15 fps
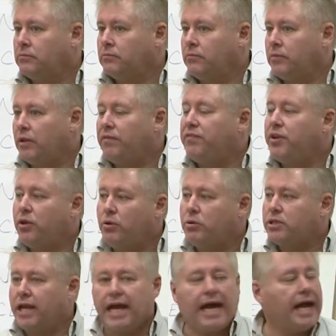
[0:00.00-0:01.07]
The fuse
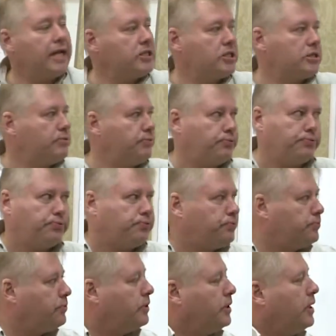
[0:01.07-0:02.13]
adds
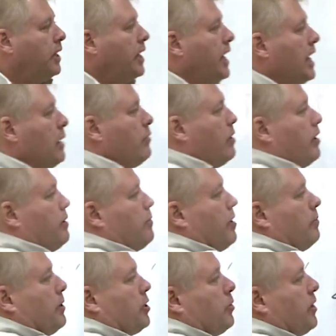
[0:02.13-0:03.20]
anywhere
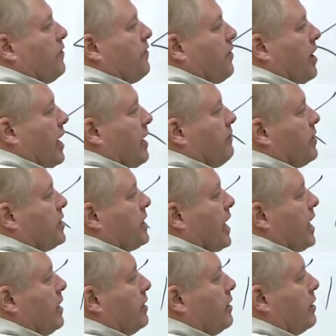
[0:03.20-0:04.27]
between 5 to
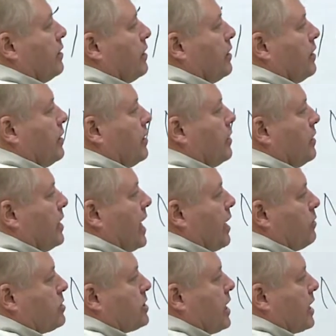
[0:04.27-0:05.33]
10
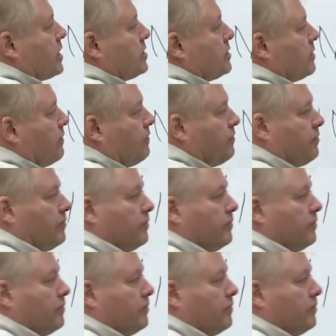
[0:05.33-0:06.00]
nanoseconds of